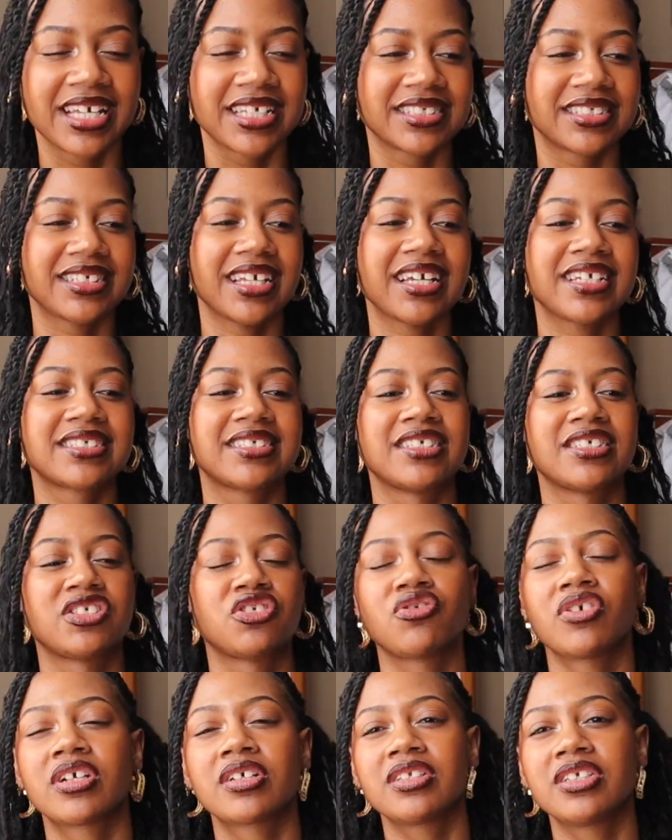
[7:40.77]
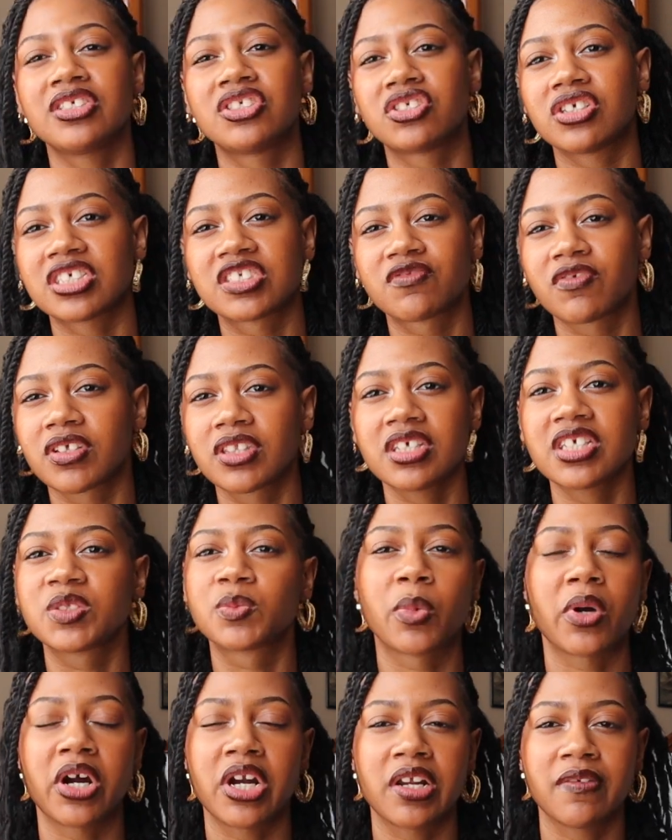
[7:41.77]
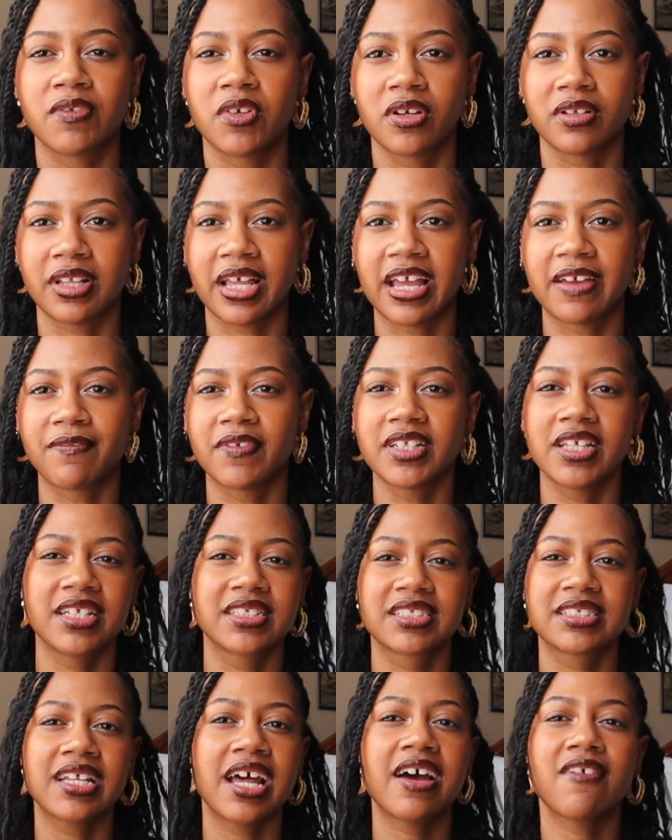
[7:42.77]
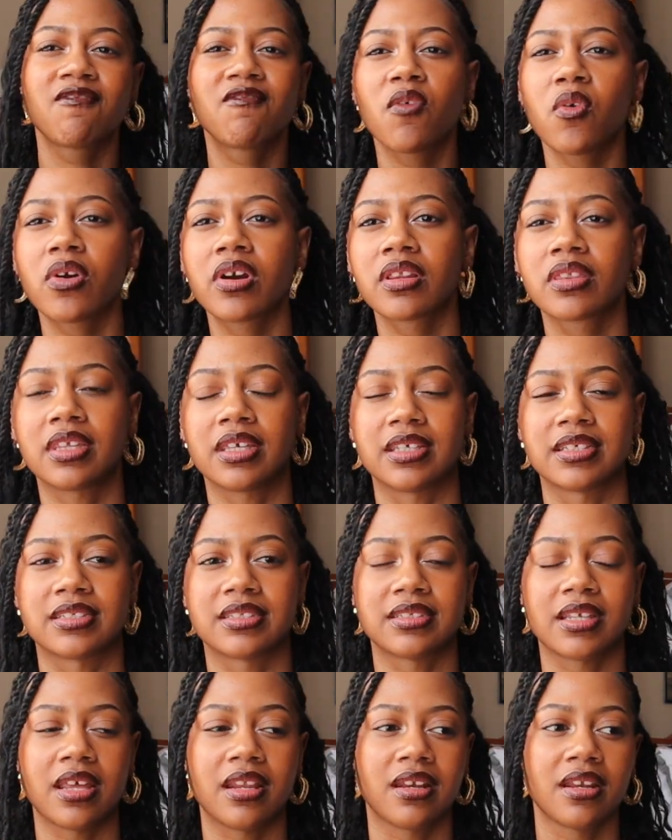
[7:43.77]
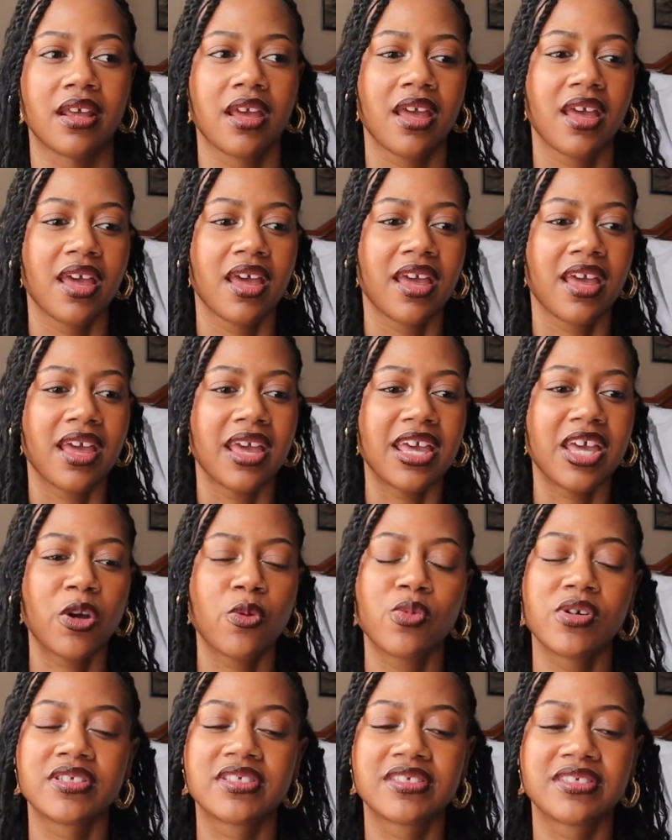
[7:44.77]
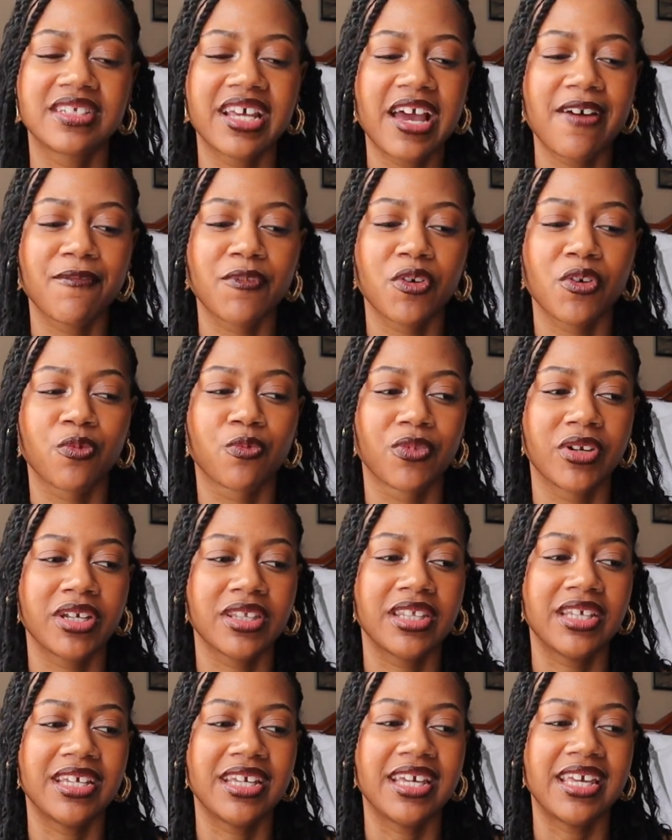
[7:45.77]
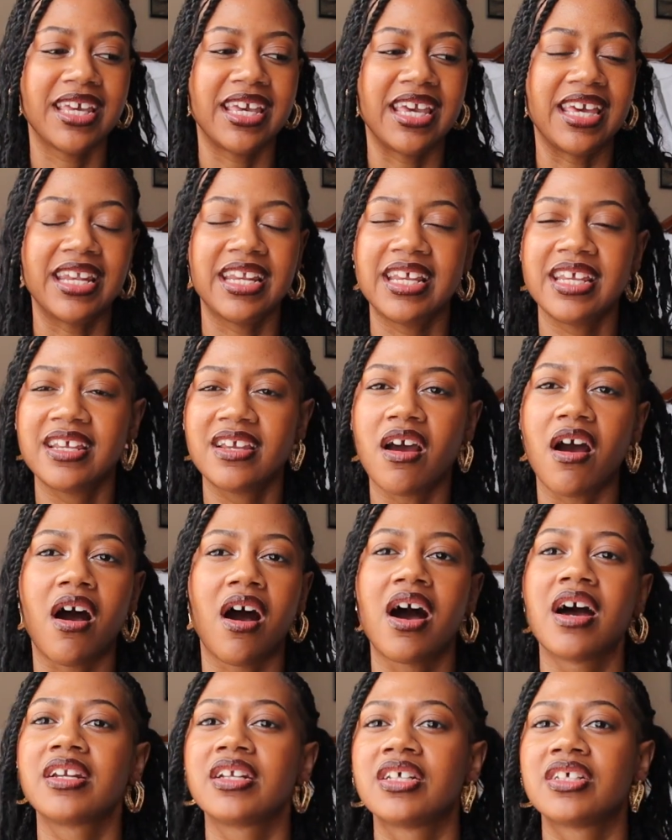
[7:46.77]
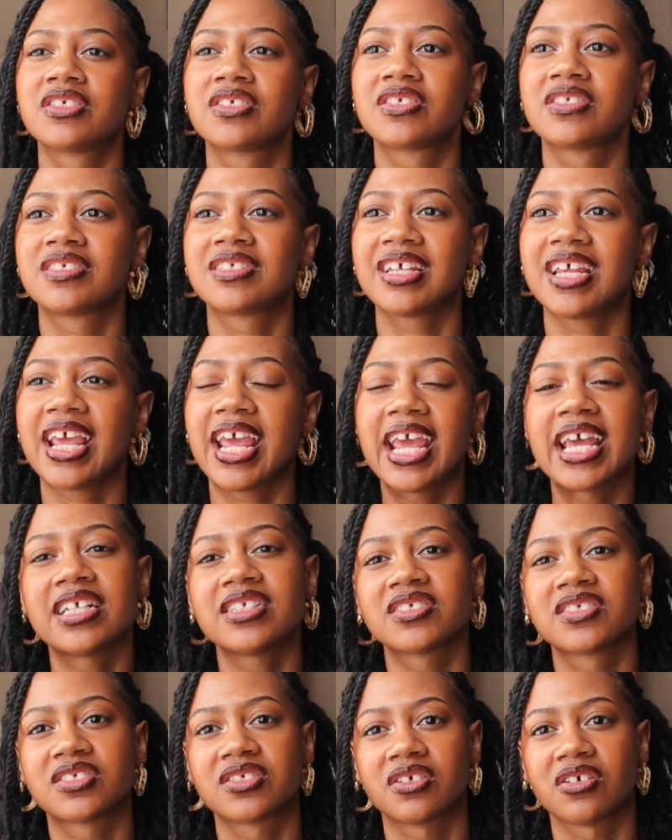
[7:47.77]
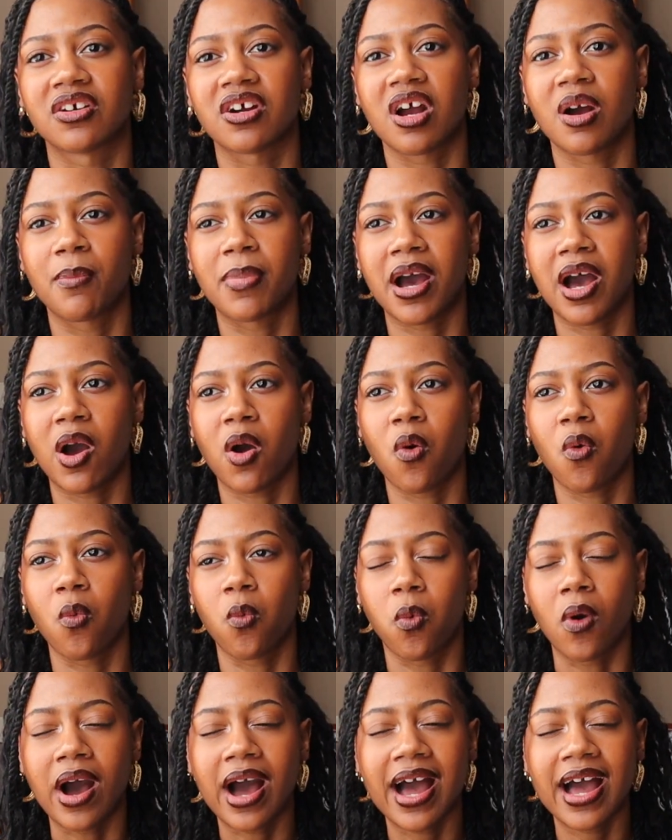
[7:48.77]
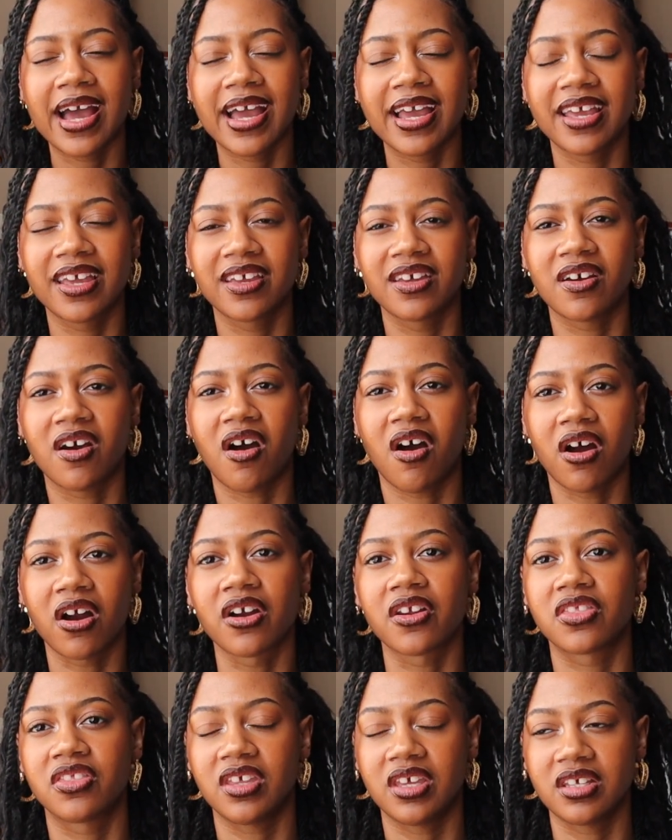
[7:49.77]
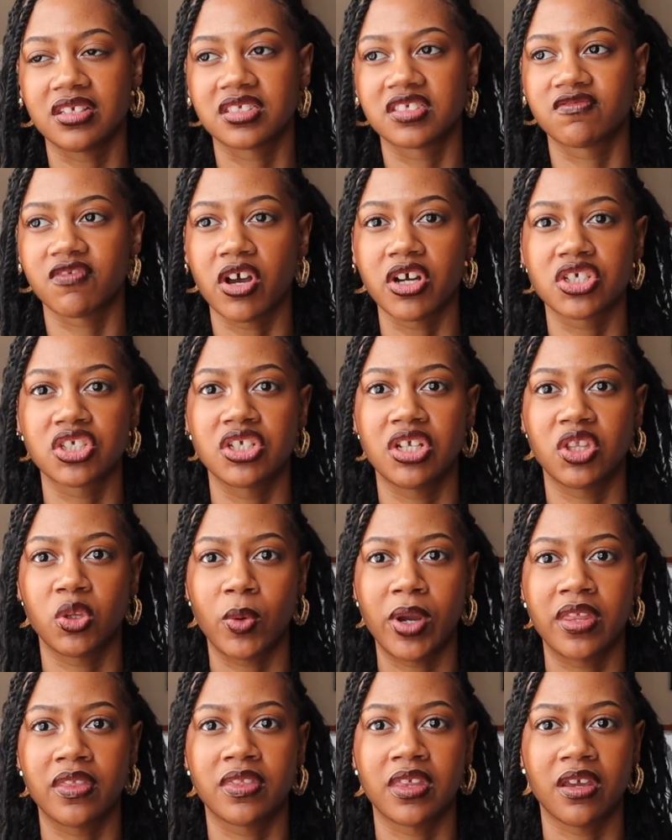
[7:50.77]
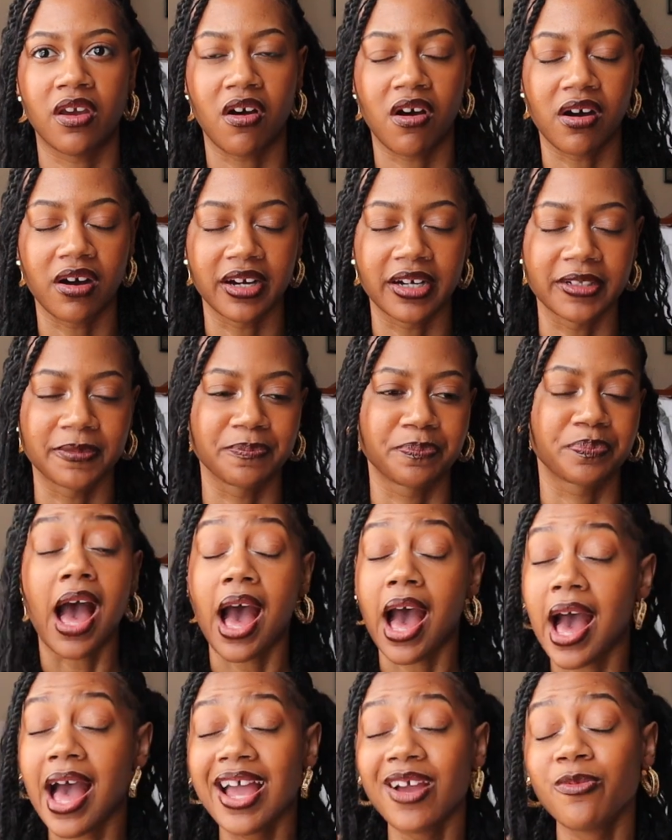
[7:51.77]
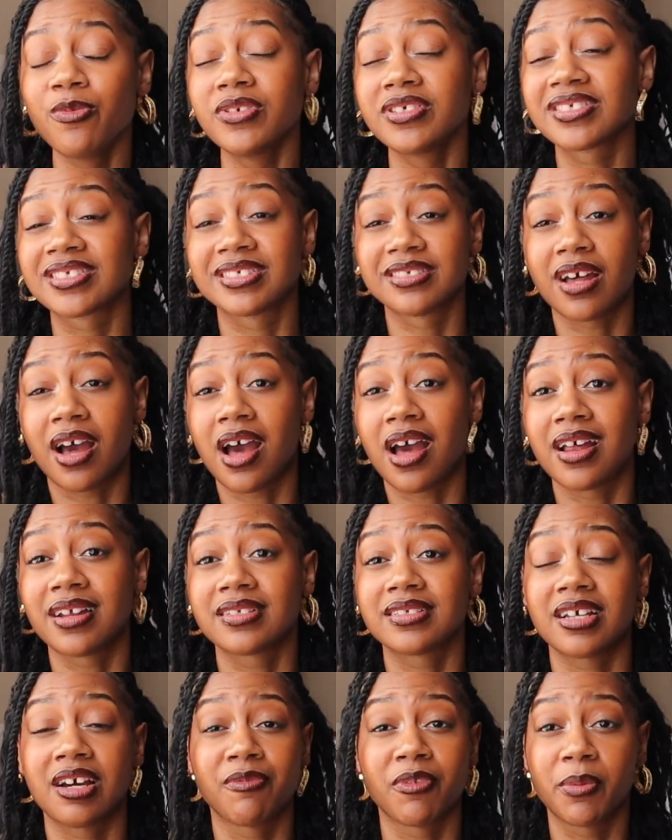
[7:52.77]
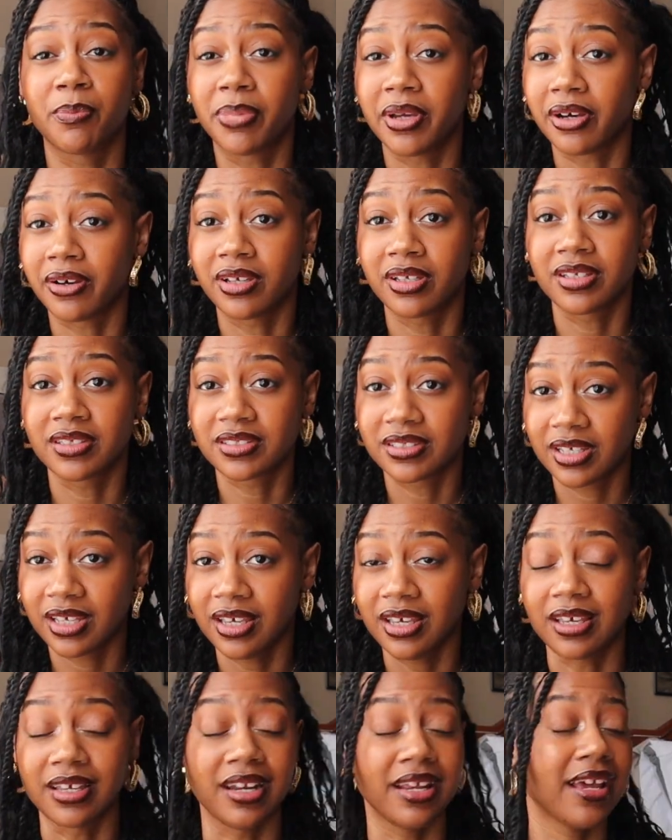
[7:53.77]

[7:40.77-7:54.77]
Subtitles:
Sex is strictly just for this part of your life. It's not for this. And it was never really any honest answer about why are things functioning the way that they are. I was not a rebellious kid.